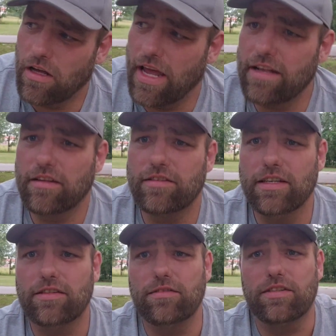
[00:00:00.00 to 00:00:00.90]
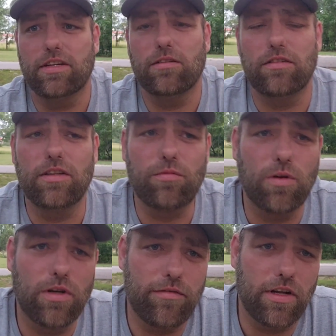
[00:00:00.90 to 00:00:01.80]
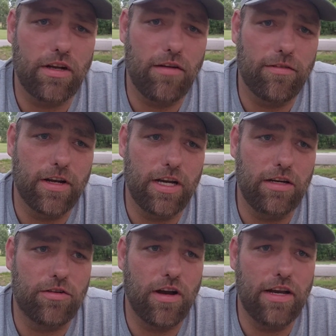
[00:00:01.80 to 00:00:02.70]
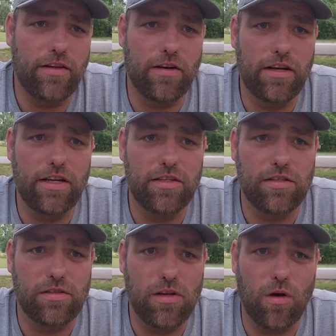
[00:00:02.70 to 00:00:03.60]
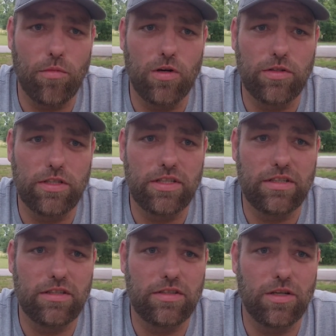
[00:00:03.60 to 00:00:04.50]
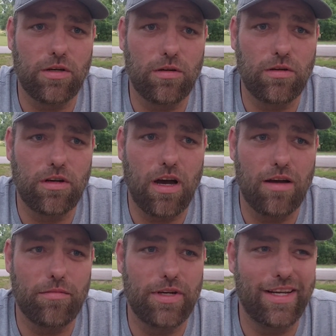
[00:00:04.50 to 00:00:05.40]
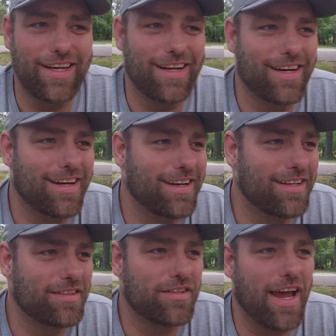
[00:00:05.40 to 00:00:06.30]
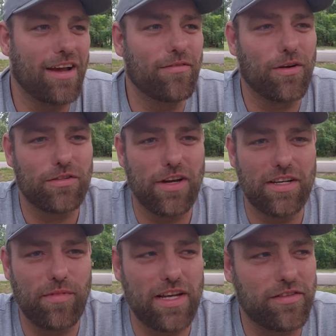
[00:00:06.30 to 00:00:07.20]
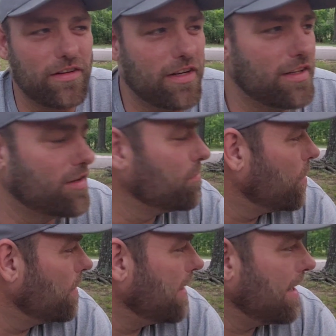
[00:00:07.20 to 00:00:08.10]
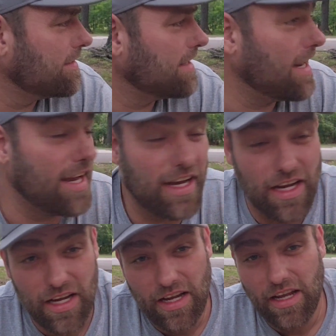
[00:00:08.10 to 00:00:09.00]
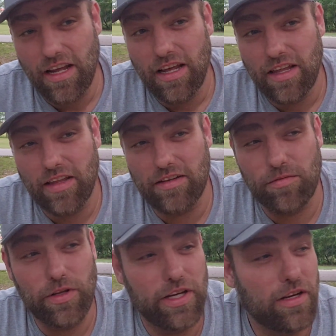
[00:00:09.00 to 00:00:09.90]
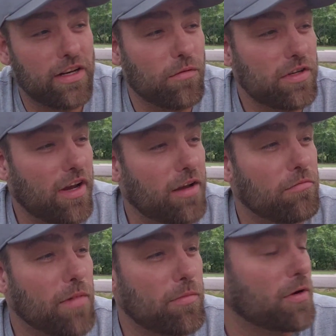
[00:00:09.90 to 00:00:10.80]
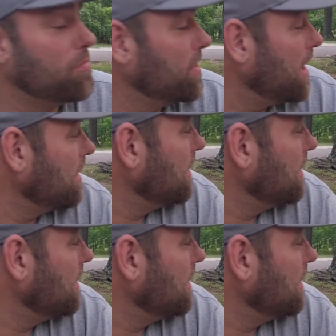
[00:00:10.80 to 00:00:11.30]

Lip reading: endless list of skills in this world. I've done every trade there is, almost. So I'm a jack of all trades, master of none. There's more to that saying that's really good. And I wish I could remember it, but I